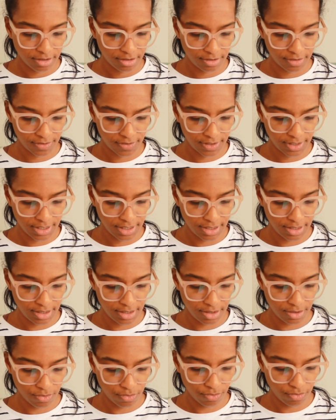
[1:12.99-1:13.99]
to
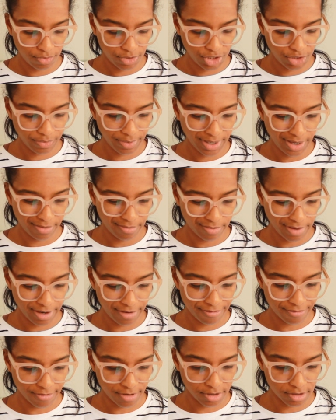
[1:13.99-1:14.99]
see which one I
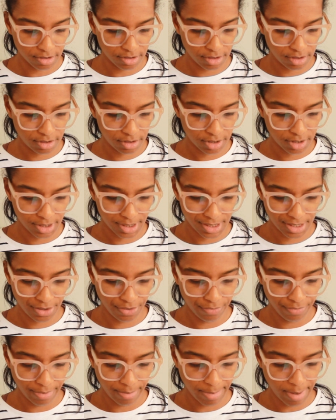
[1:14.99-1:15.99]
read first, because I
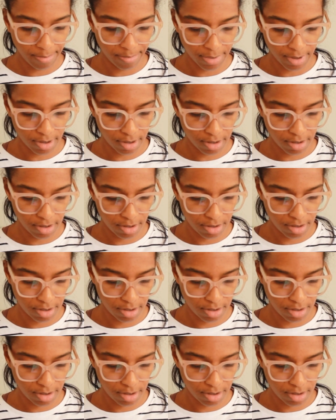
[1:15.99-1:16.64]
don't remember.